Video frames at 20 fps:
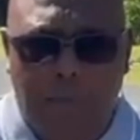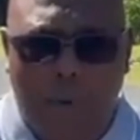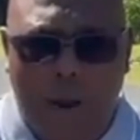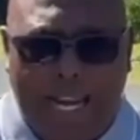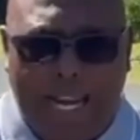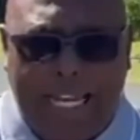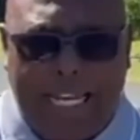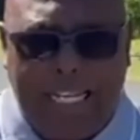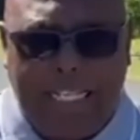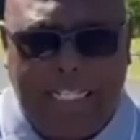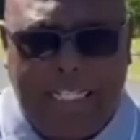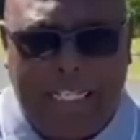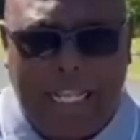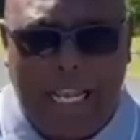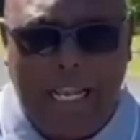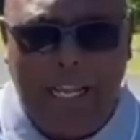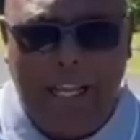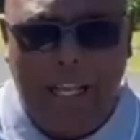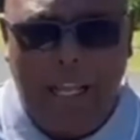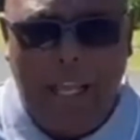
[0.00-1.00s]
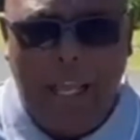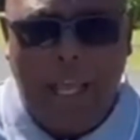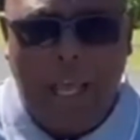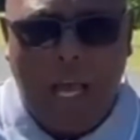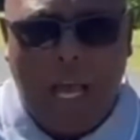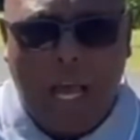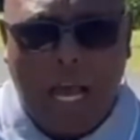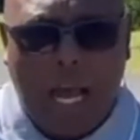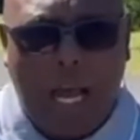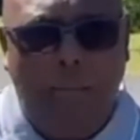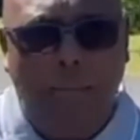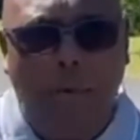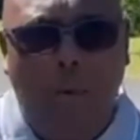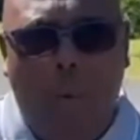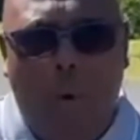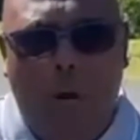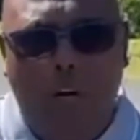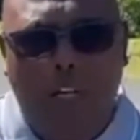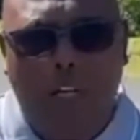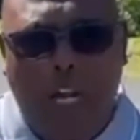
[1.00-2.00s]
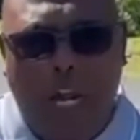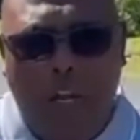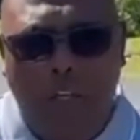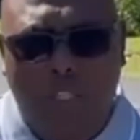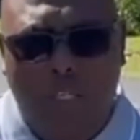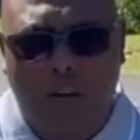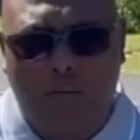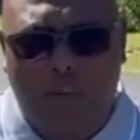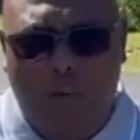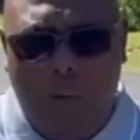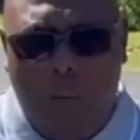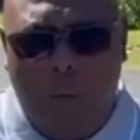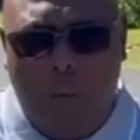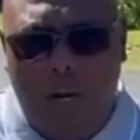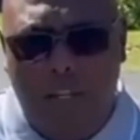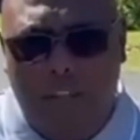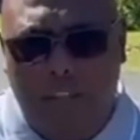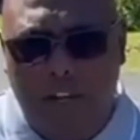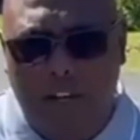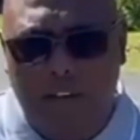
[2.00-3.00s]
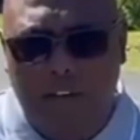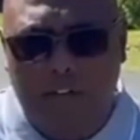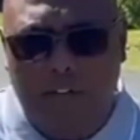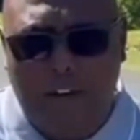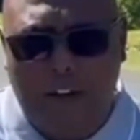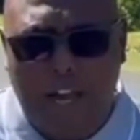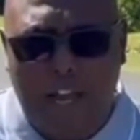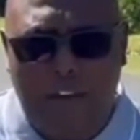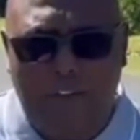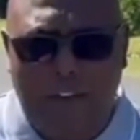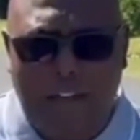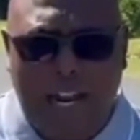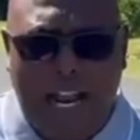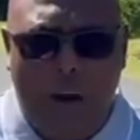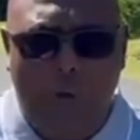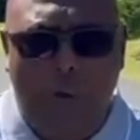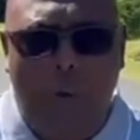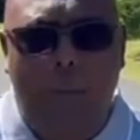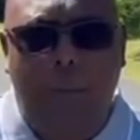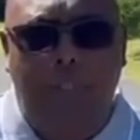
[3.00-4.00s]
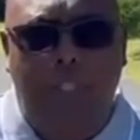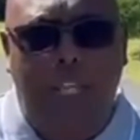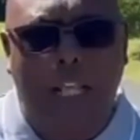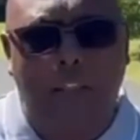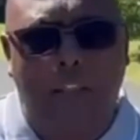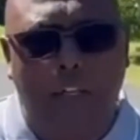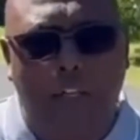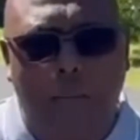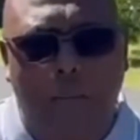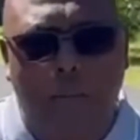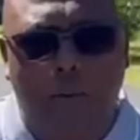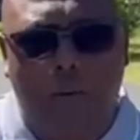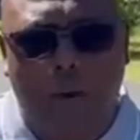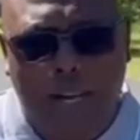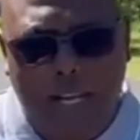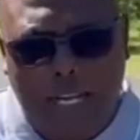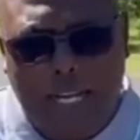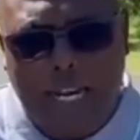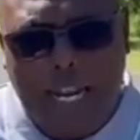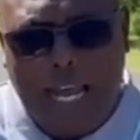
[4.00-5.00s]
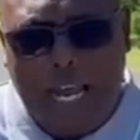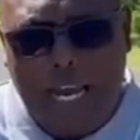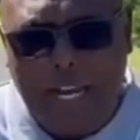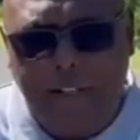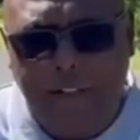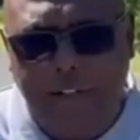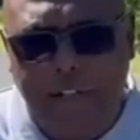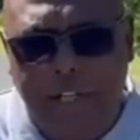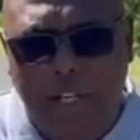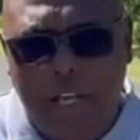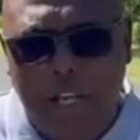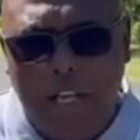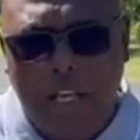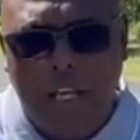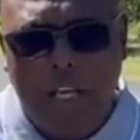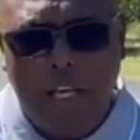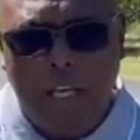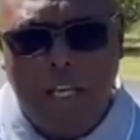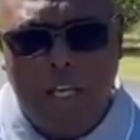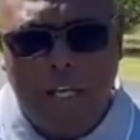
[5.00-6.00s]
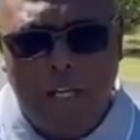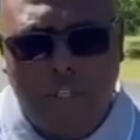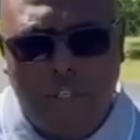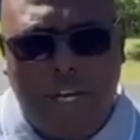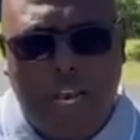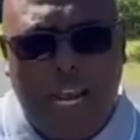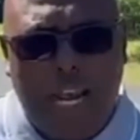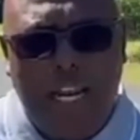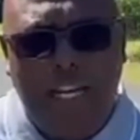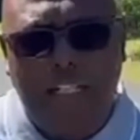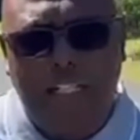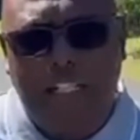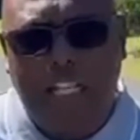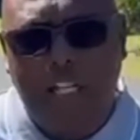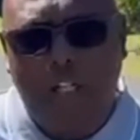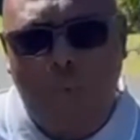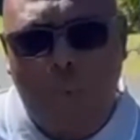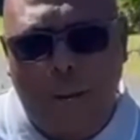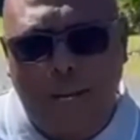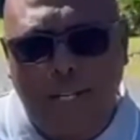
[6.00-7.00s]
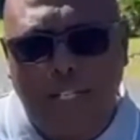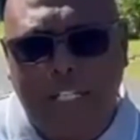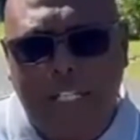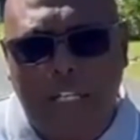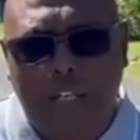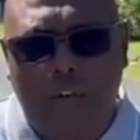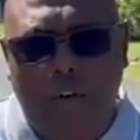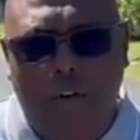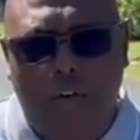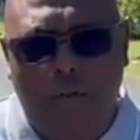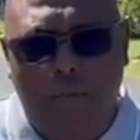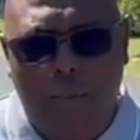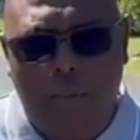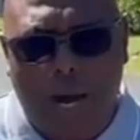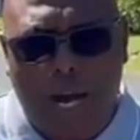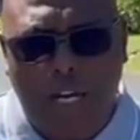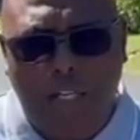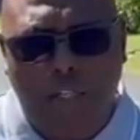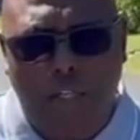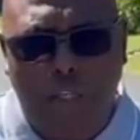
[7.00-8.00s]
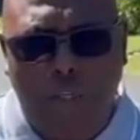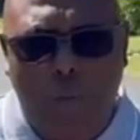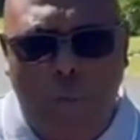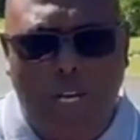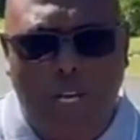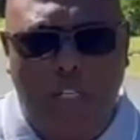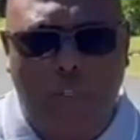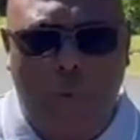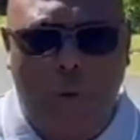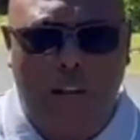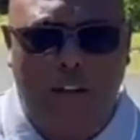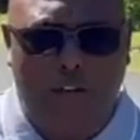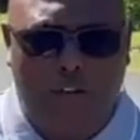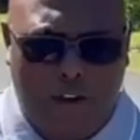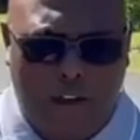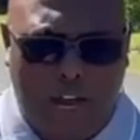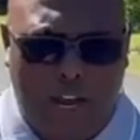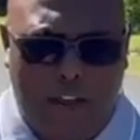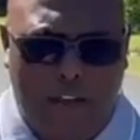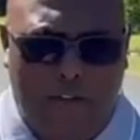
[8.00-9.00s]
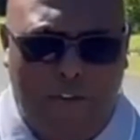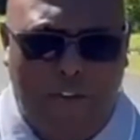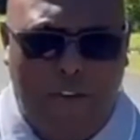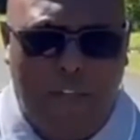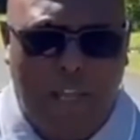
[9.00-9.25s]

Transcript: Bradley Singh. I'm the Ward Councillor for Ward 35 and I represent the Democratic Alliance. Today is the 20th of March 2025.